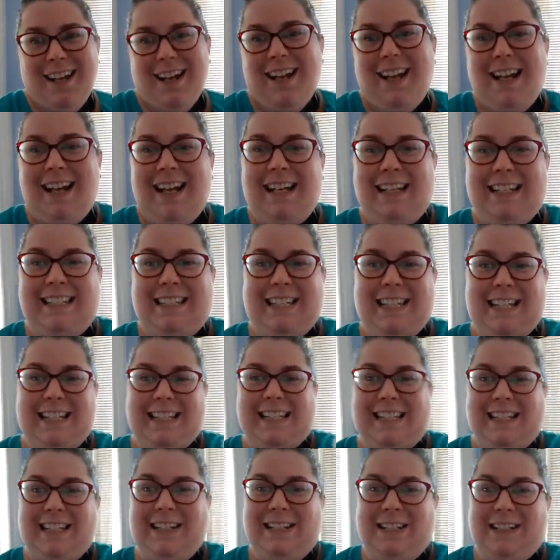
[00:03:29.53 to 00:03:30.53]
that's
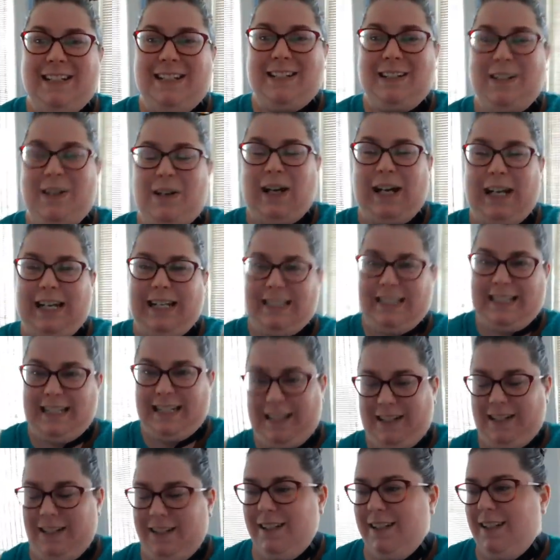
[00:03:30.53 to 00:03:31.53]
just
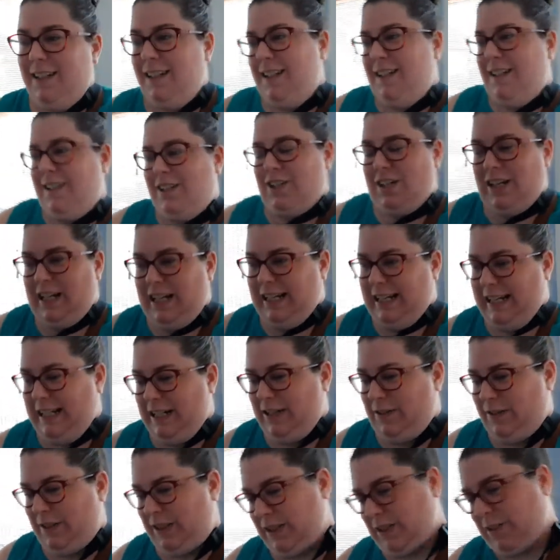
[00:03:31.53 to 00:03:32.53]
crazy trying to get
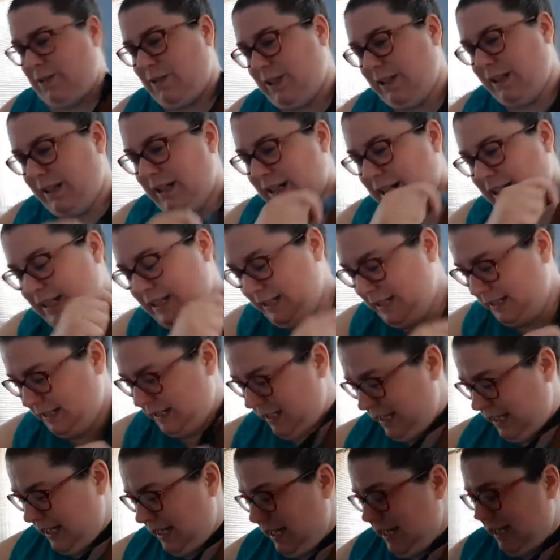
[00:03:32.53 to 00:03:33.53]
out the door.
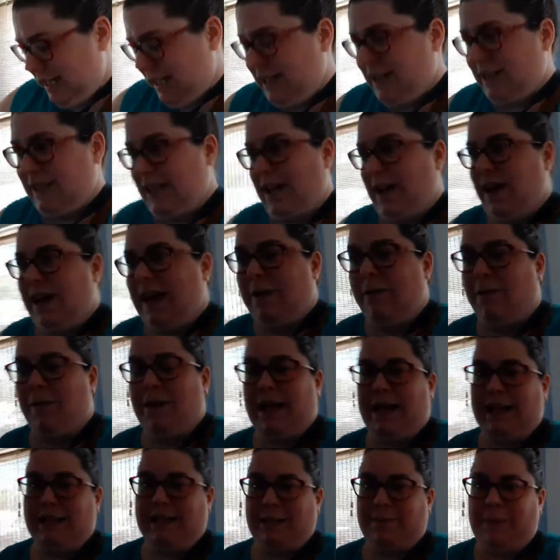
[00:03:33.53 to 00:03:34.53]
So um,
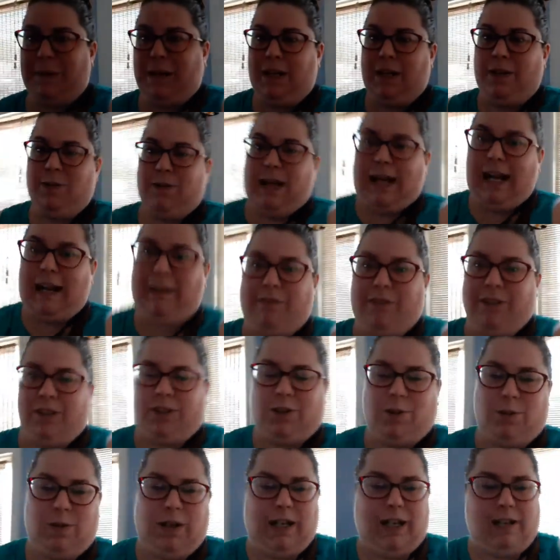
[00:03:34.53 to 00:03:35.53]
it's about after
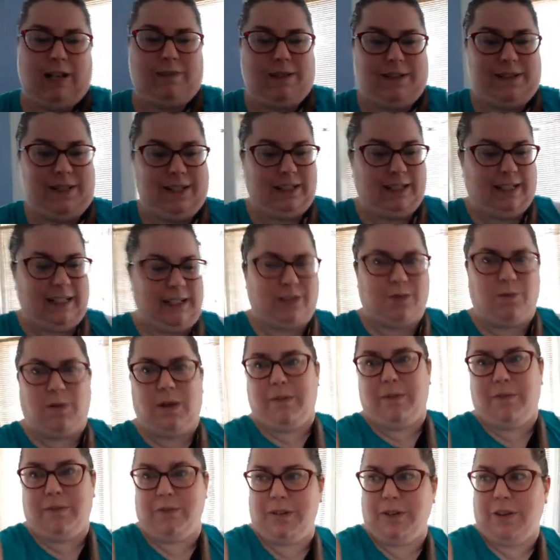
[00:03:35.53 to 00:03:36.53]
12, I think like
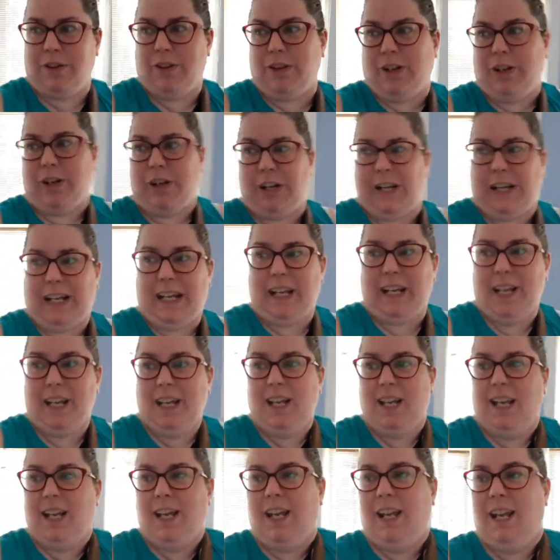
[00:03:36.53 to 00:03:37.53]

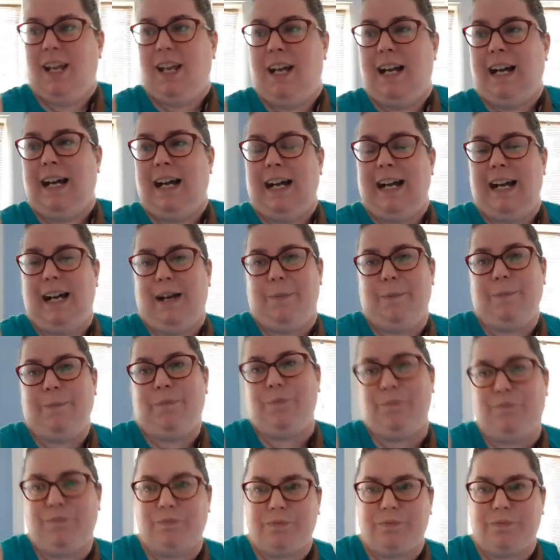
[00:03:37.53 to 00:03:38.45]
12.30. Um,